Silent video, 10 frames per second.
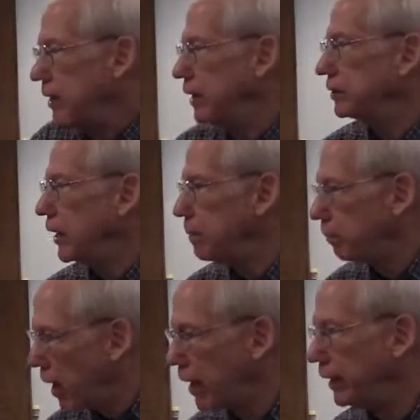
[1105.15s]
He is a
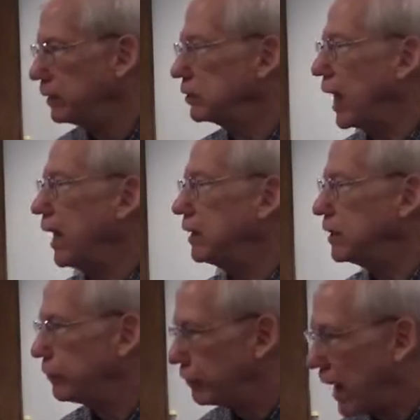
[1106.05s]
pious
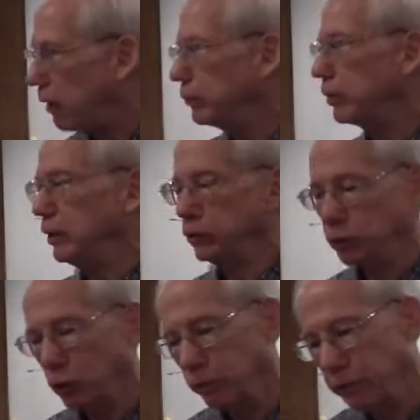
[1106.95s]
and devout
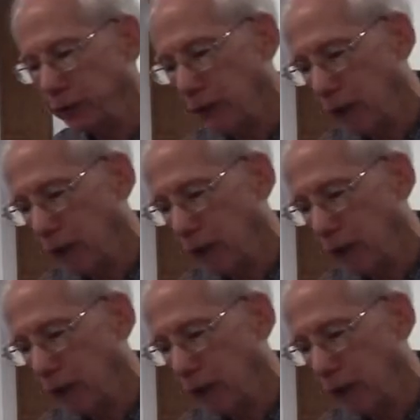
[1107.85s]
servant